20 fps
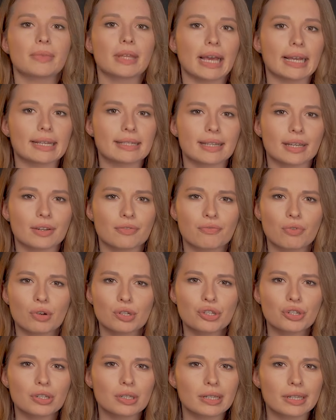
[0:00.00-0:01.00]
Yes,
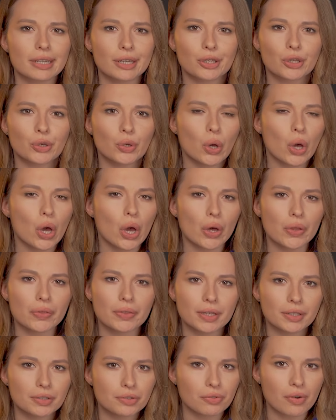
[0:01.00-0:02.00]
unfortunately, you heard
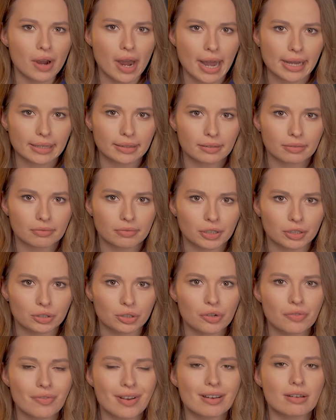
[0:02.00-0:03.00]
that right.
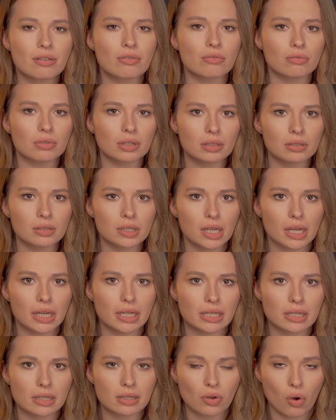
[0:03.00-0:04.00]
Victoria Nuland
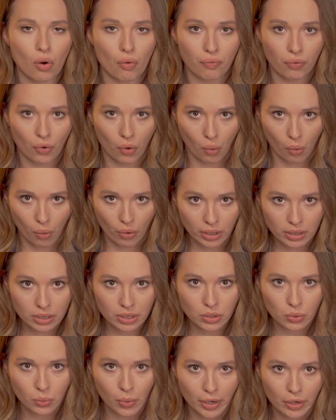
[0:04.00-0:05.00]
is, of
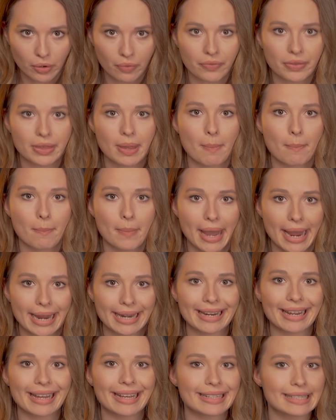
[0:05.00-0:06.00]
course, one of the
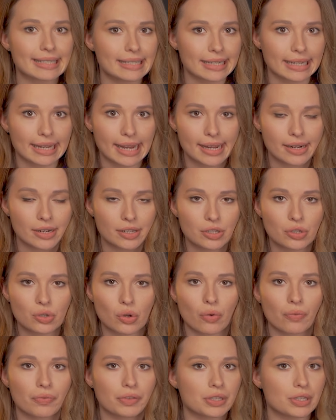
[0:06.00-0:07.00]
main instigators
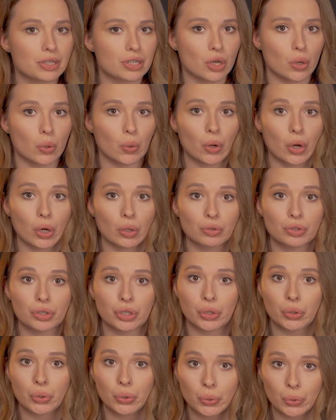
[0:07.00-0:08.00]
of the
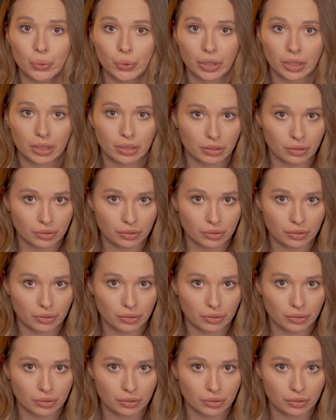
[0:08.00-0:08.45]
so-called coup in